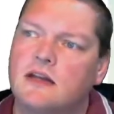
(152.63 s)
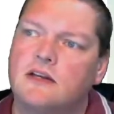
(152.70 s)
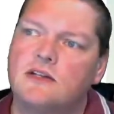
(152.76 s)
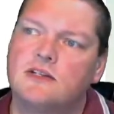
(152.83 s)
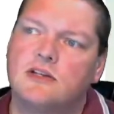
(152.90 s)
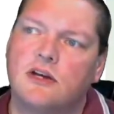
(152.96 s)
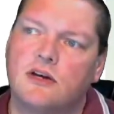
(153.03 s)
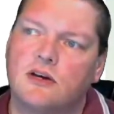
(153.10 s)

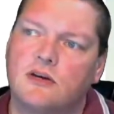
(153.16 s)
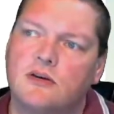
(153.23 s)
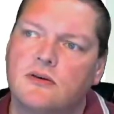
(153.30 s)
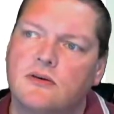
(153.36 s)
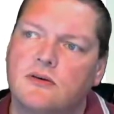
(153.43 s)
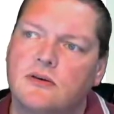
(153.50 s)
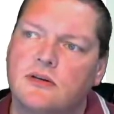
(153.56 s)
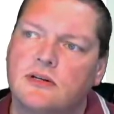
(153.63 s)

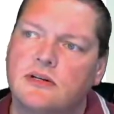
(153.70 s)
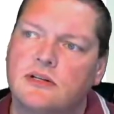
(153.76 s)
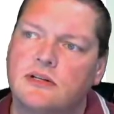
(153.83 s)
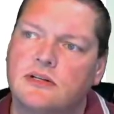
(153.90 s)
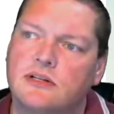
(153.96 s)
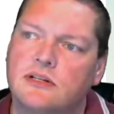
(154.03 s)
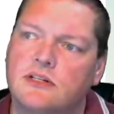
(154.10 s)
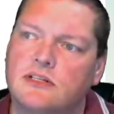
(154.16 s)
So
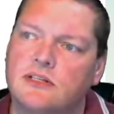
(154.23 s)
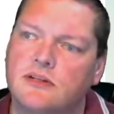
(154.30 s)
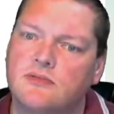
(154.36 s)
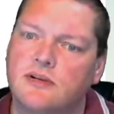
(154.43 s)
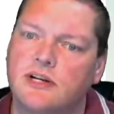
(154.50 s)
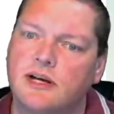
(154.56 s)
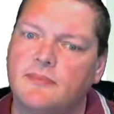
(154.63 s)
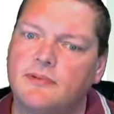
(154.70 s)
let's see
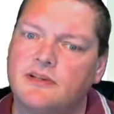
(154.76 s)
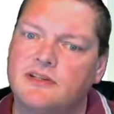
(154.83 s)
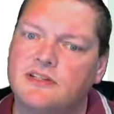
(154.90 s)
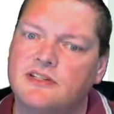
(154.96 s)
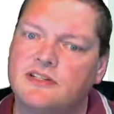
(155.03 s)
what happens.